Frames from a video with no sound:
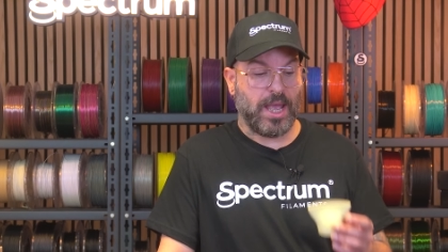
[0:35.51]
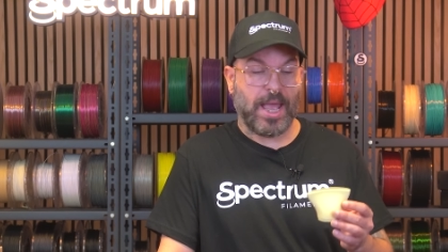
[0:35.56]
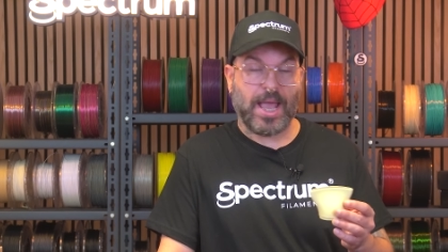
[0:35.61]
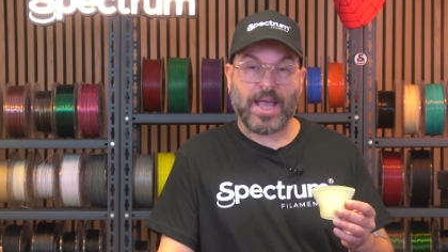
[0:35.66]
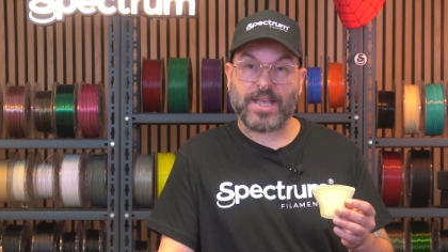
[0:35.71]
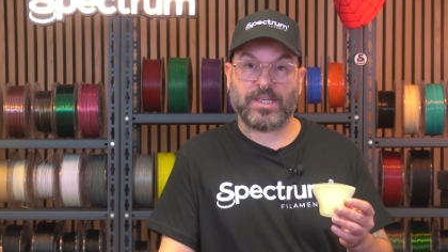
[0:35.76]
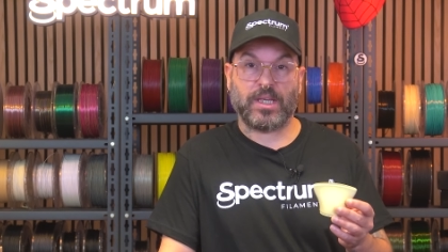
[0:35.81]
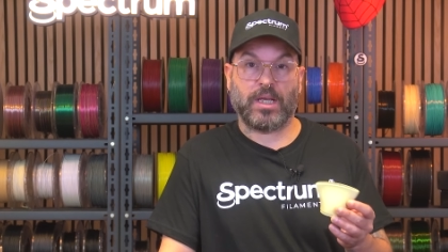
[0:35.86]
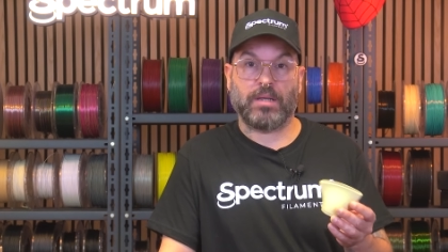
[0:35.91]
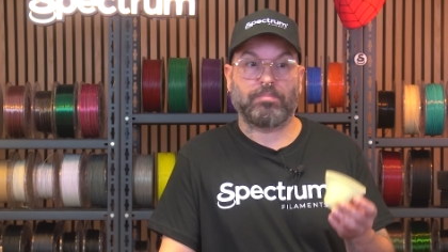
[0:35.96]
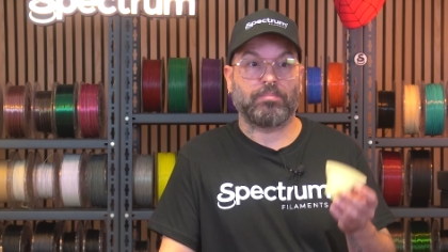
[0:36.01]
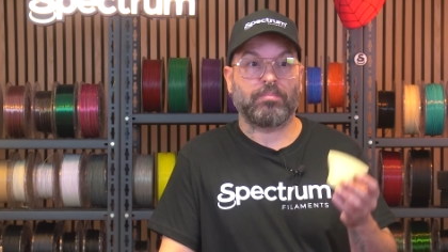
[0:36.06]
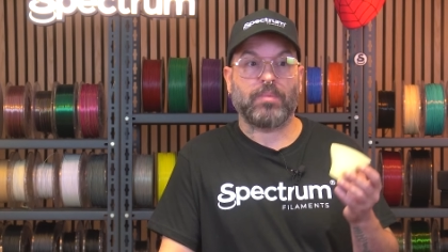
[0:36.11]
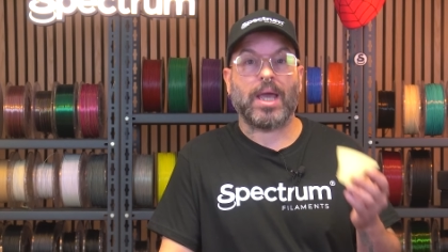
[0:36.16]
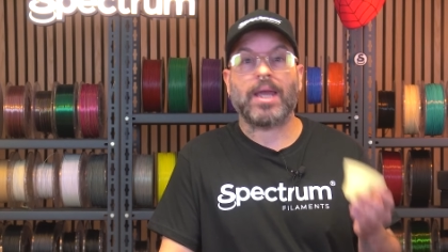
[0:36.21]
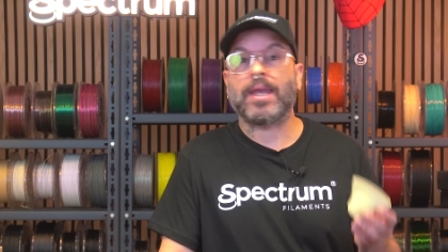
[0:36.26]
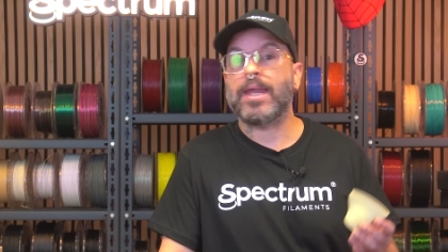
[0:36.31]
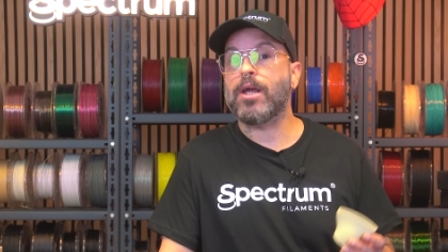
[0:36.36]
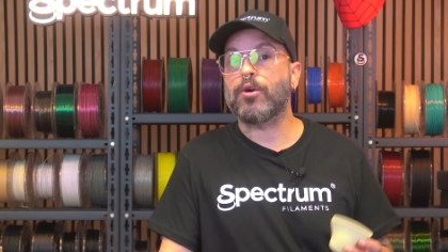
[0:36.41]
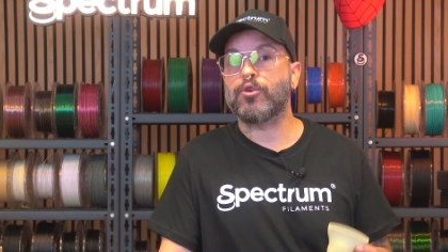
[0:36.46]
as a,
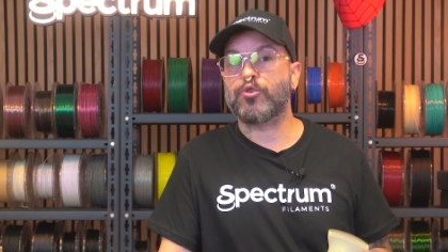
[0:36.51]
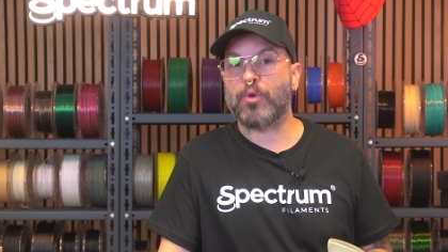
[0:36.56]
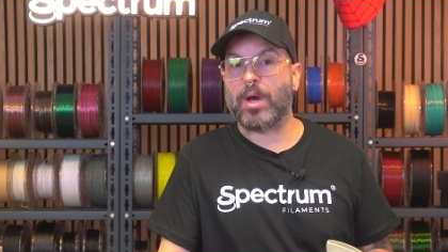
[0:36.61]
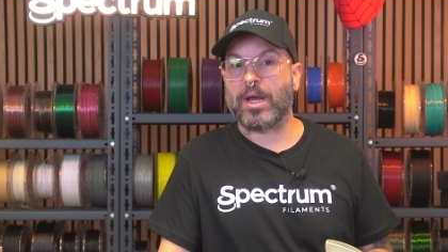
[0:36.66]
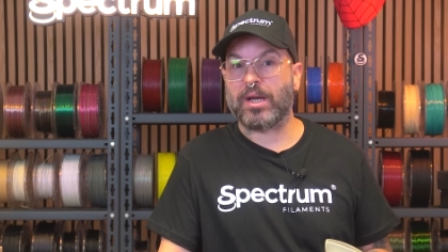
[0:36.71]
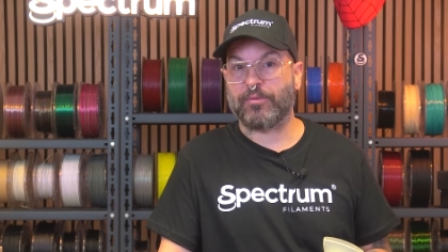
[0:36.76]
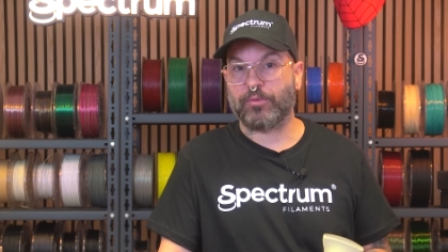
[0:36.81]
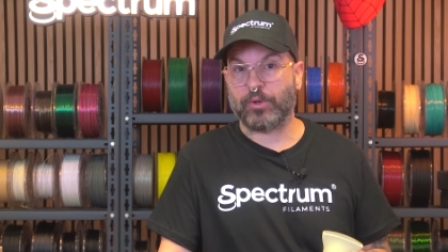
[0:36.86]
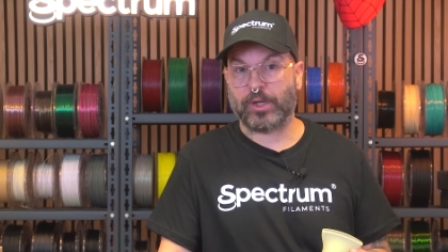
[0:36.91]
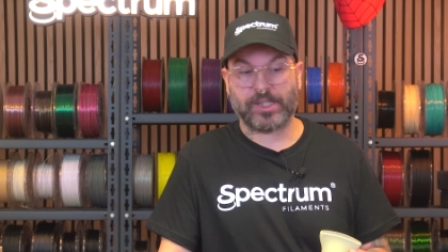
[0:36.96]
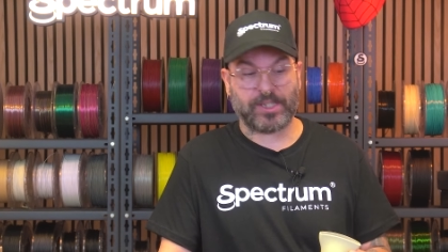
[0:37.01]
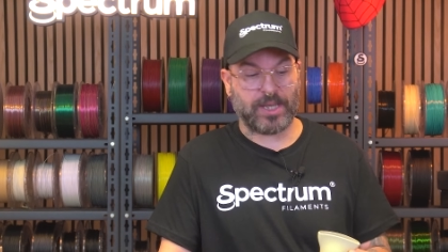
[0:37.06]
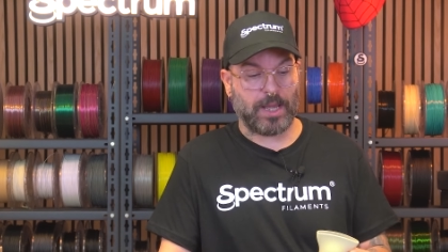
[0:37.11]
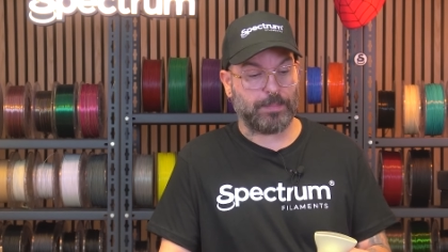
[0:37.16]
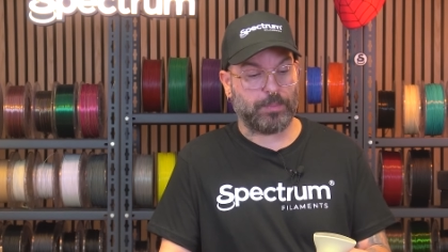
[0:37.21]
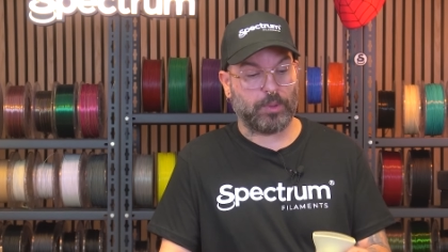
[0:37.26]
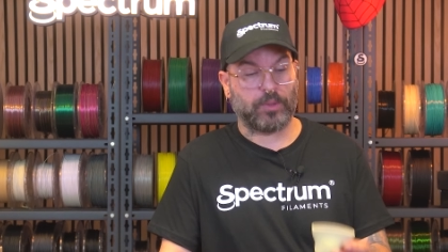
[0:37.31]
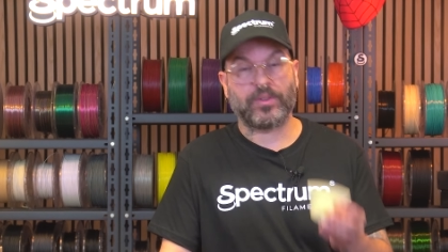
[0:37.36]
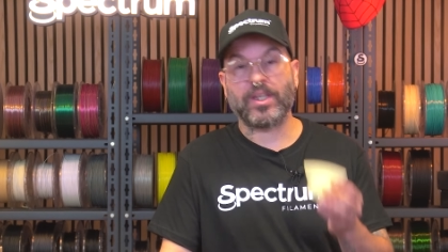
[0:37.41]
an air dryer, for example.